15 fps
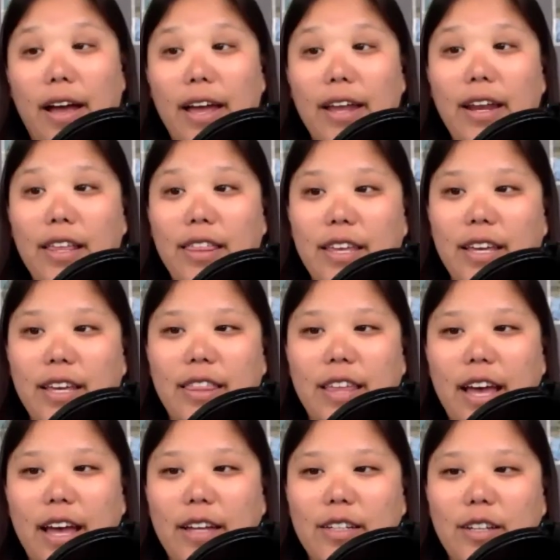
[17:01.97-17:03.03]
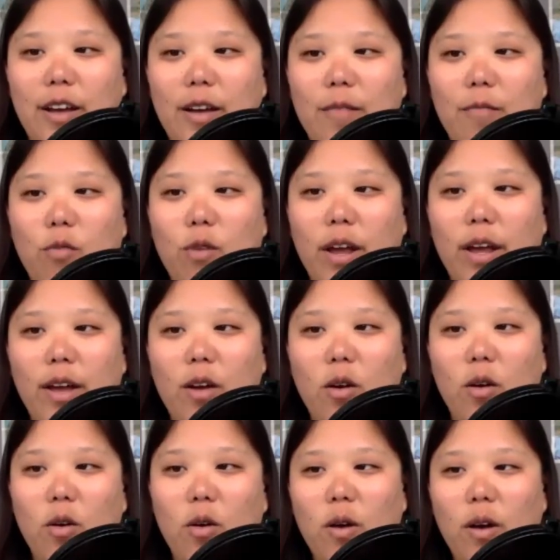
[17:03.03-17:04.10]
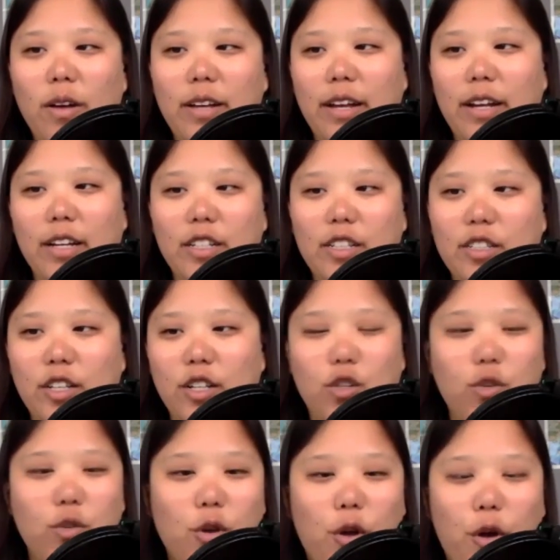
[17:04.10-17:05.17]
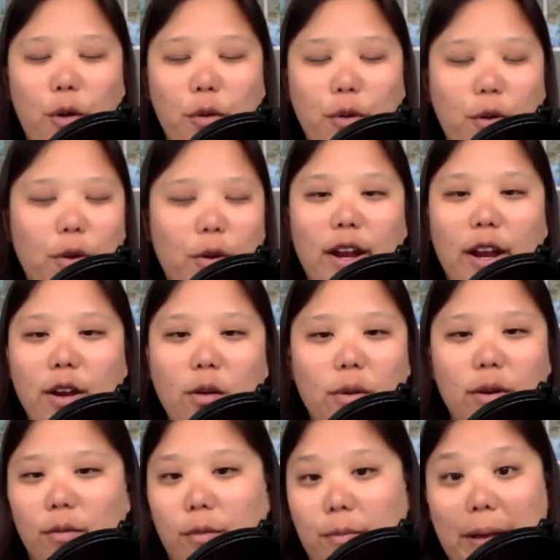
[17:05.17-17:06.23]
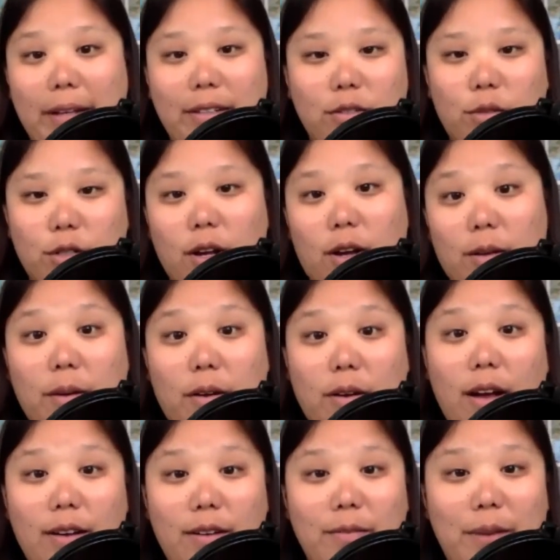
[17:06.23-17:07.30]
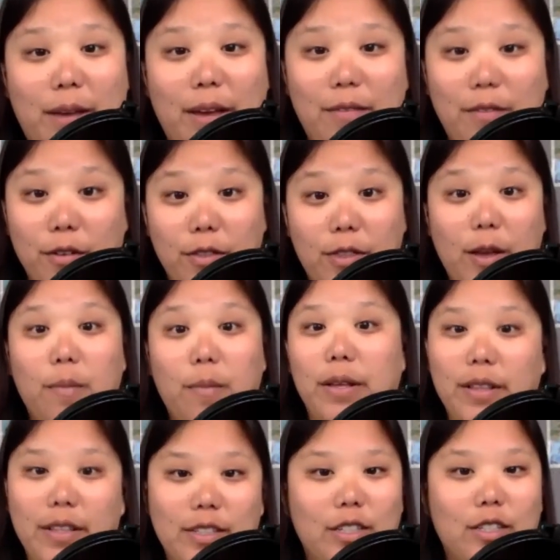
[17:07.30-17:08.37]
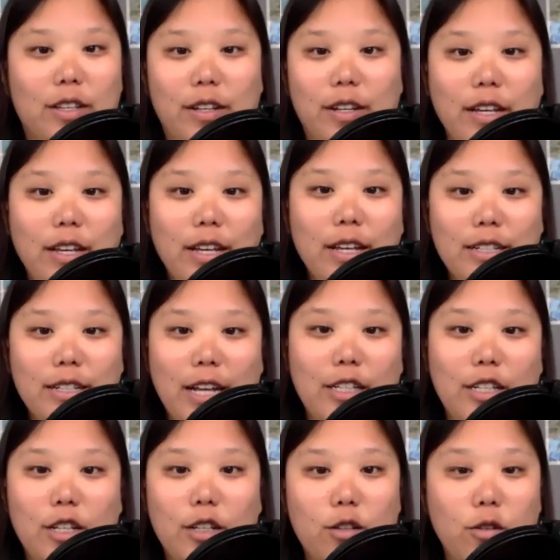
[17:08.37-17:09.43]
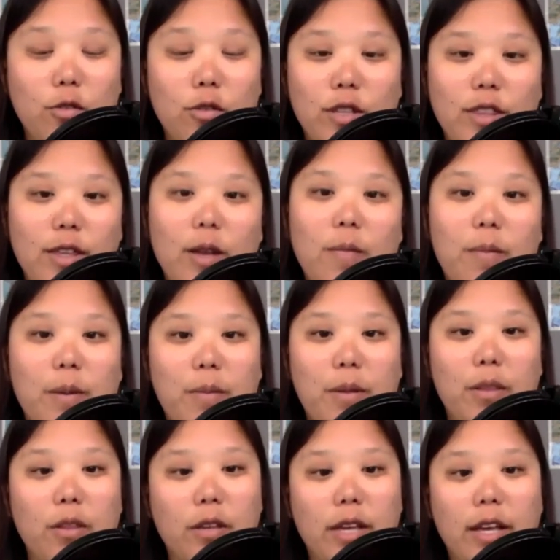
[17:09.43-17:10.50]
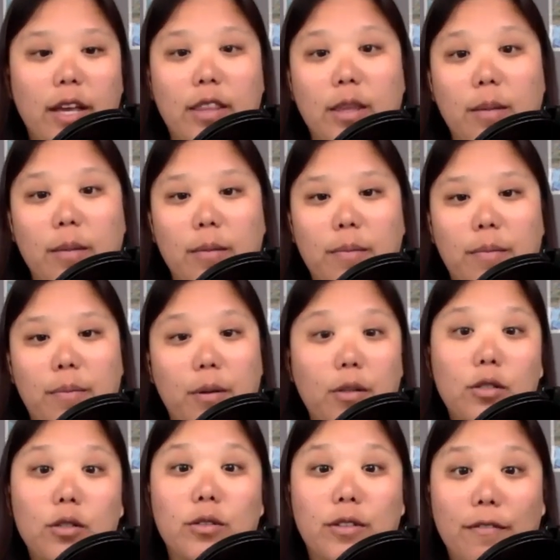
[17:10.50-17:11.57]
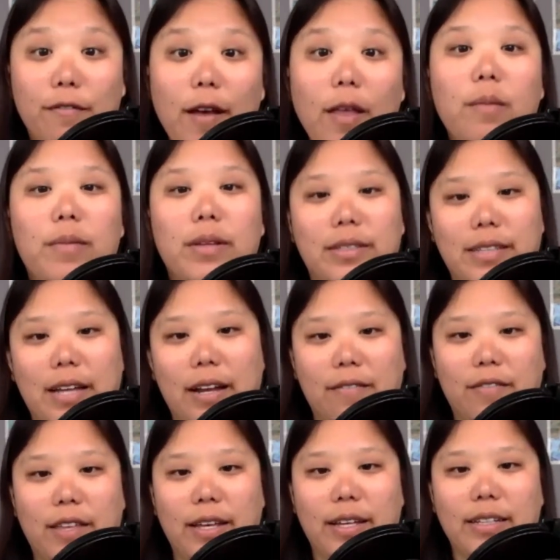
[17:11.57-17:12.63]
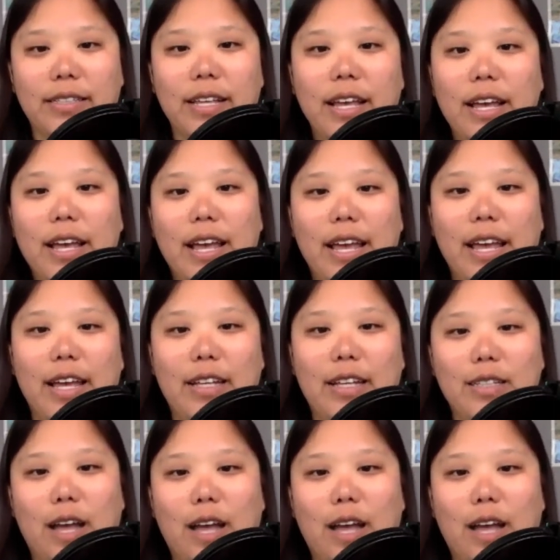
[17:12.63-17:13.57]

And I think that what I kind of just to toot our own horn, and I know we're talking about cognitive behavioral therapy, and this isn't used in therapy, but looking at the personal development side of things is